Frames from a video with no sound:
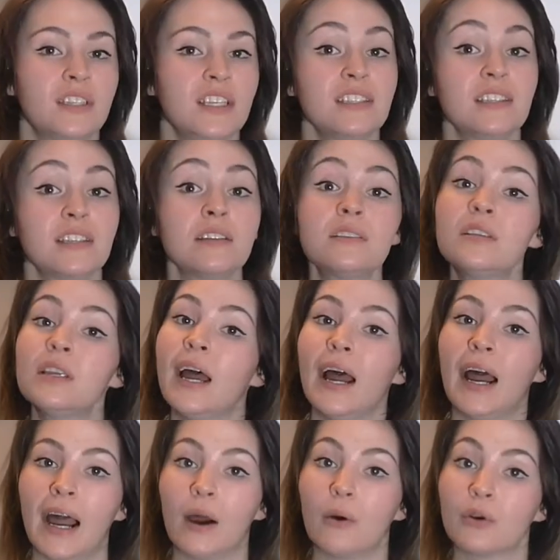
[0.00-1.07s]
this is
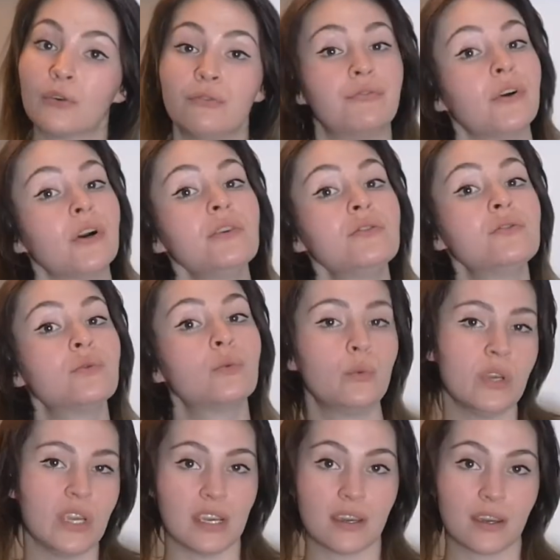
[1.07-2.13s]
our first
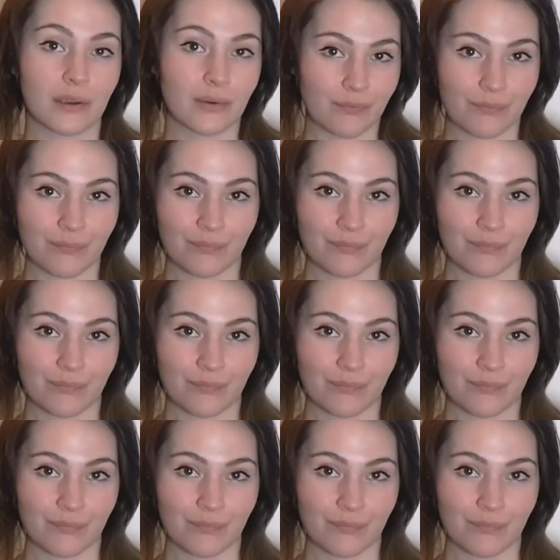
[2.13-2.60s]
week.